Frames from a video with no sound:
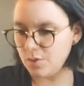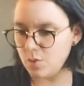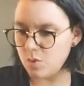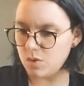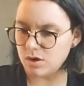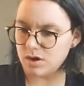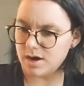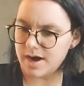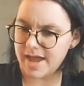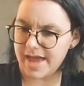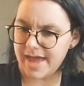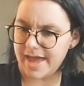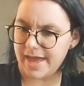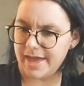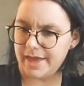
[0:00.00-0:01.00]
or
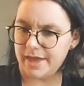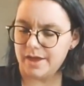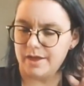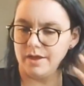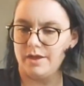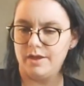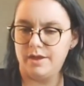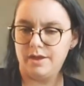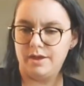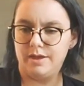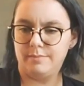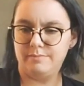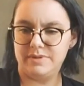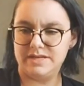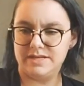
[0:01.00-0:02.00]
a
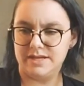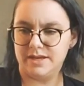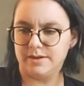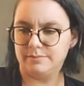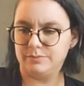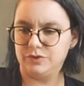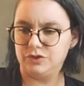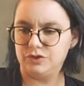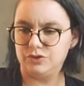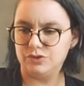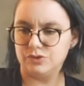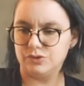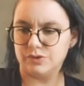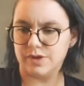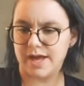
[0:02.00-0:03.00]
medium
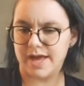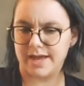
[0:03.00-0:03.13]
to